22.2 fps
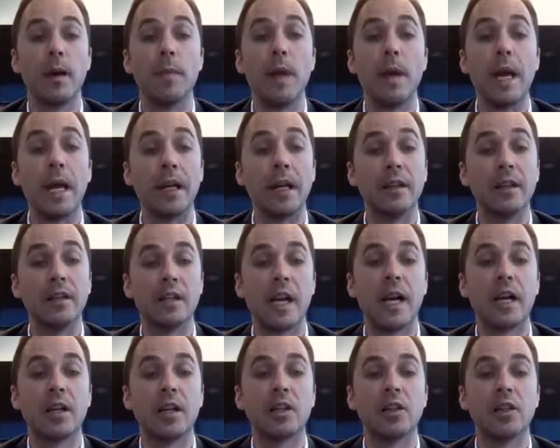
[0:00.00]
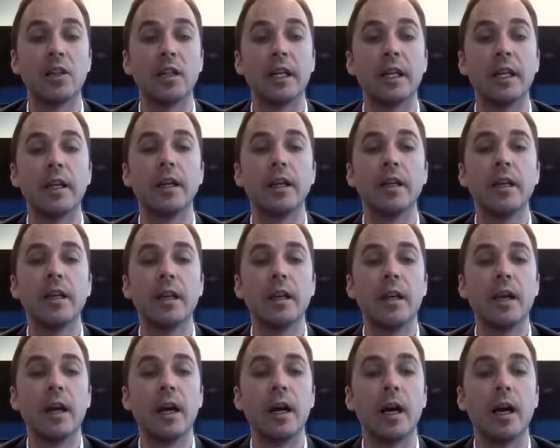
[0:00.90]
and is actually
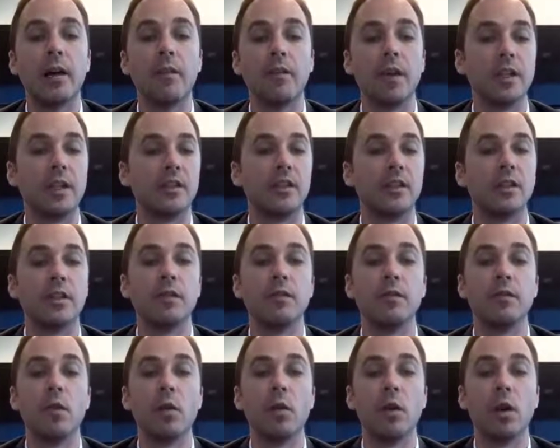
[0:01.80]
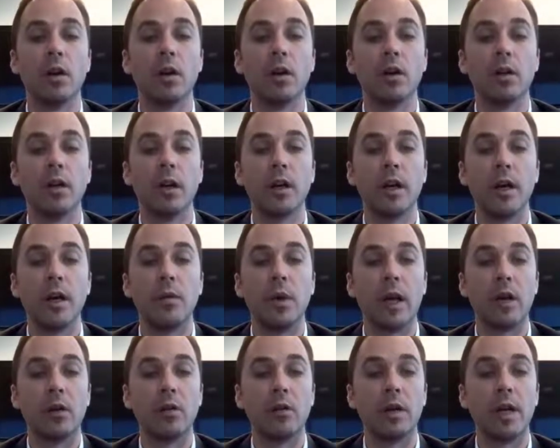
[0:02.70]
vested for
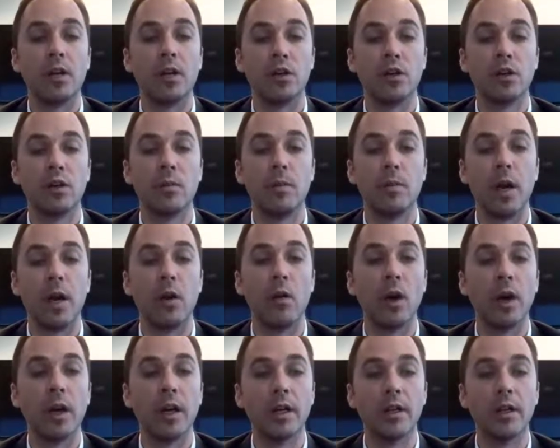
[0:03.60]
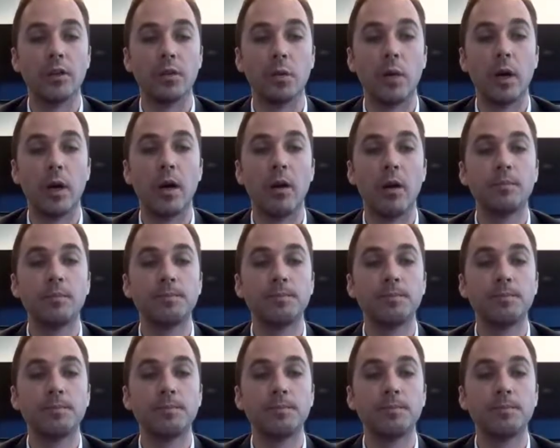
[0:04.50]
recreational marijuana as well.